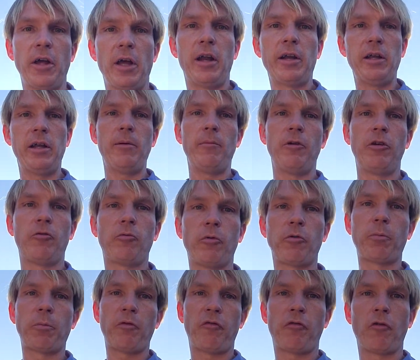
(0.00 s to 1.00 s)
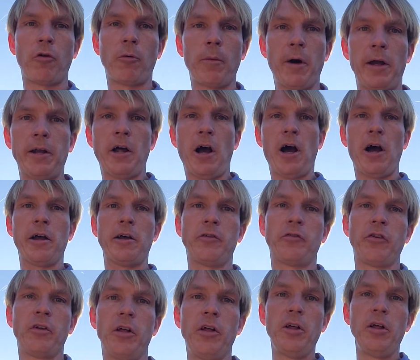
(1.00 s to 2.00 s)
An image was before mine
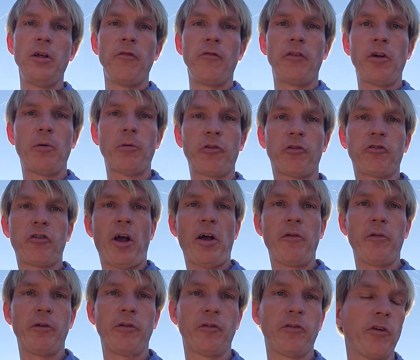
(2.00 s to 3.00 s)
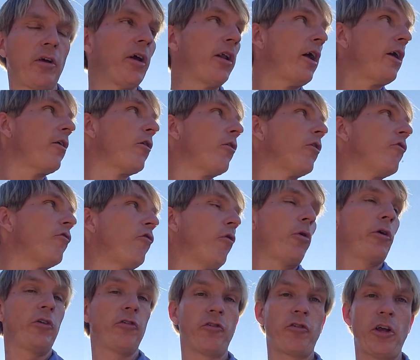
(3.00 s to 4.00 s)
eyes. There was silence, and I heard a
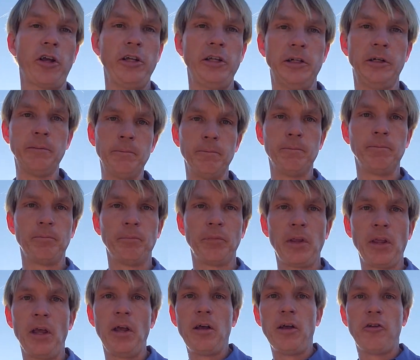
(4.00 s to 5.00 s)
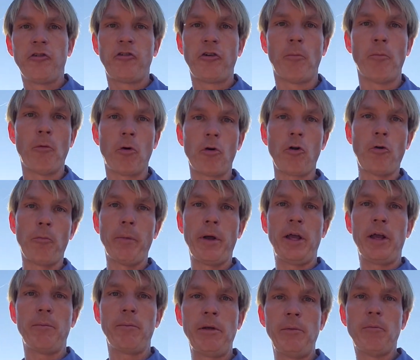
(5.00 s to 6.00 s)
voice saying, Shall mortal
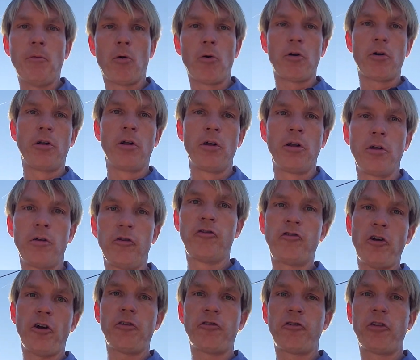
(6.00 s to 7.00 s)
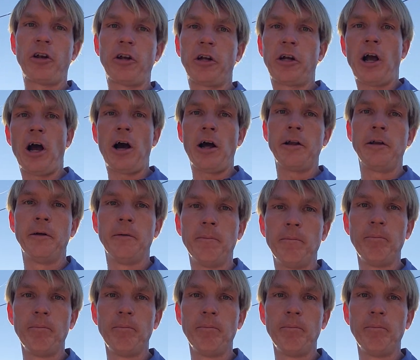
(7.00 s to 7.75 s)
man be more just than a god?